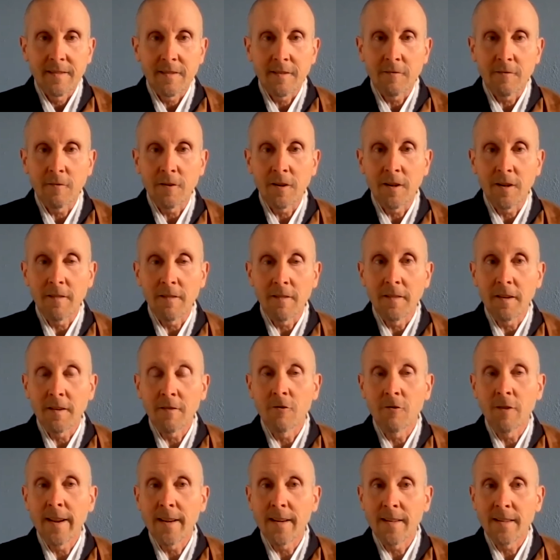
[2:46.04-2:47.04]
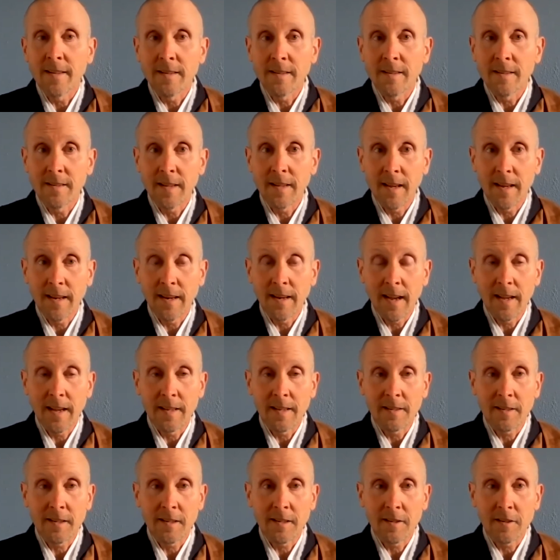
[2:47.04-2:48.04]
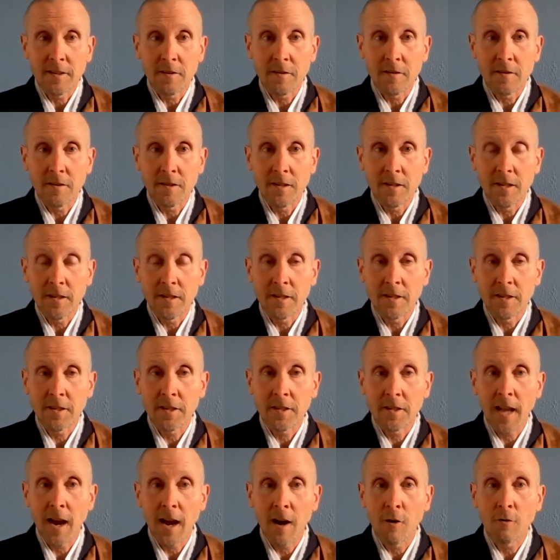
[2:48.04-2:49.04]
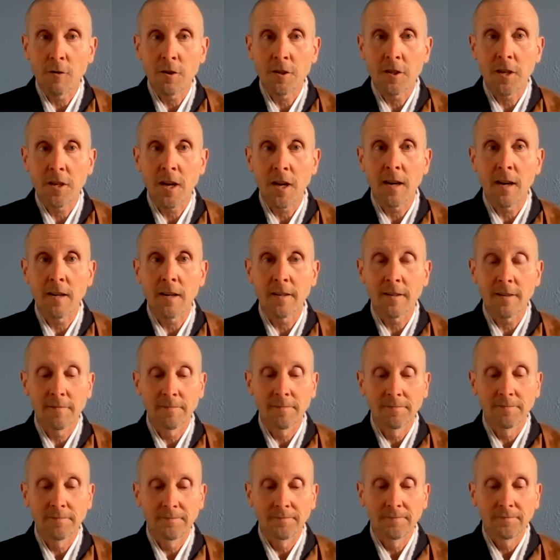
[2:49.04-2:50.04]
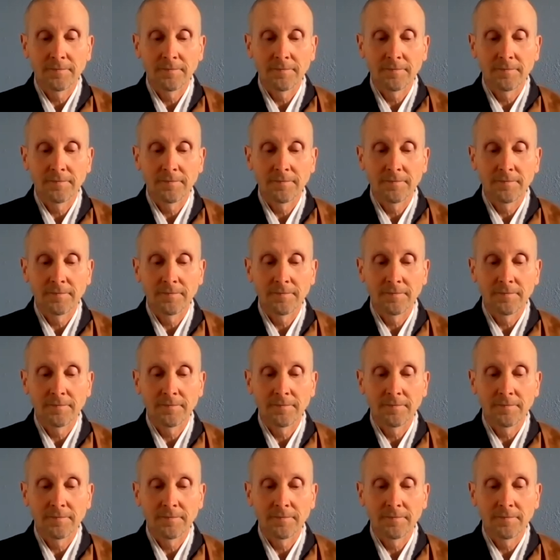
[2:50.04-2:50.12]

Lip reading: So one of the great Zen ancestors, Caoshan,